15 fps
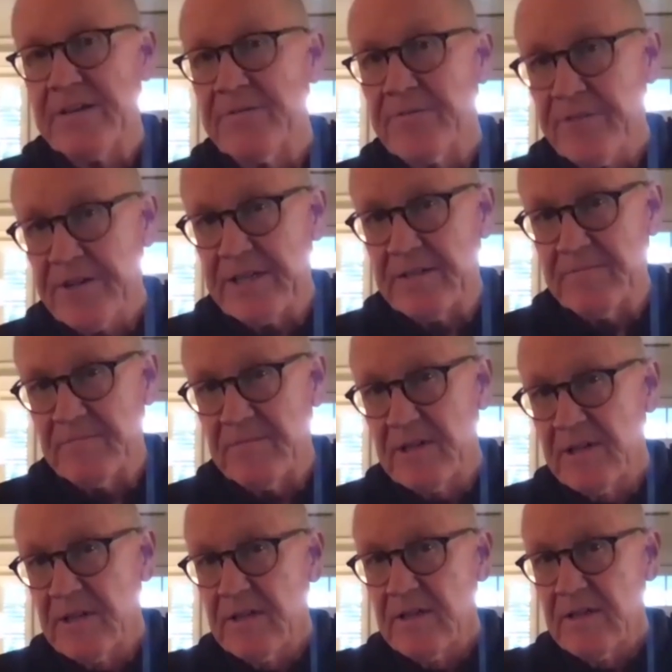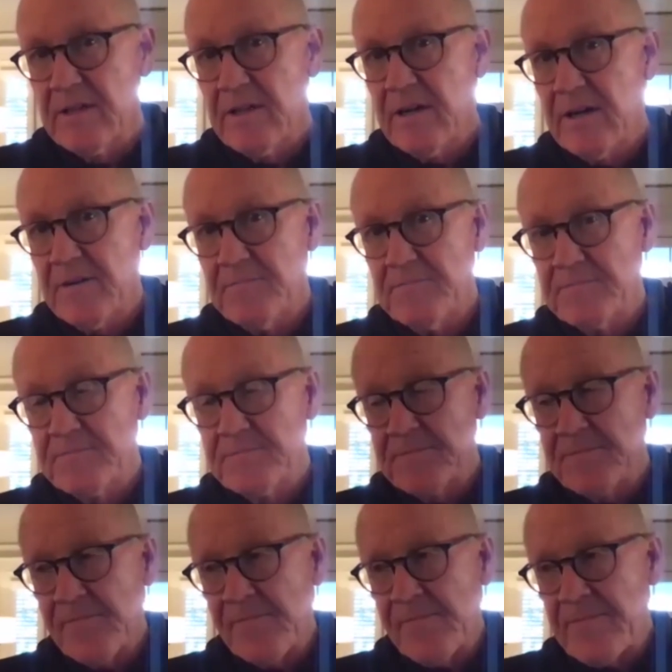freedom. Um,
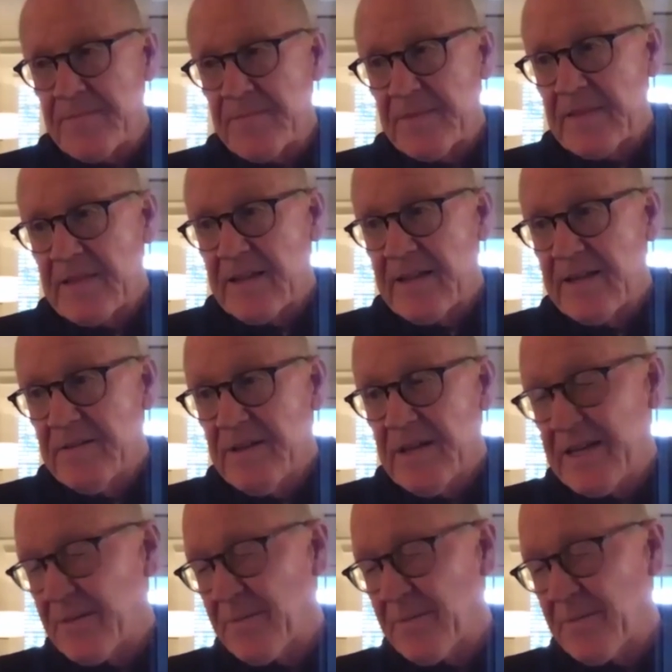and I'm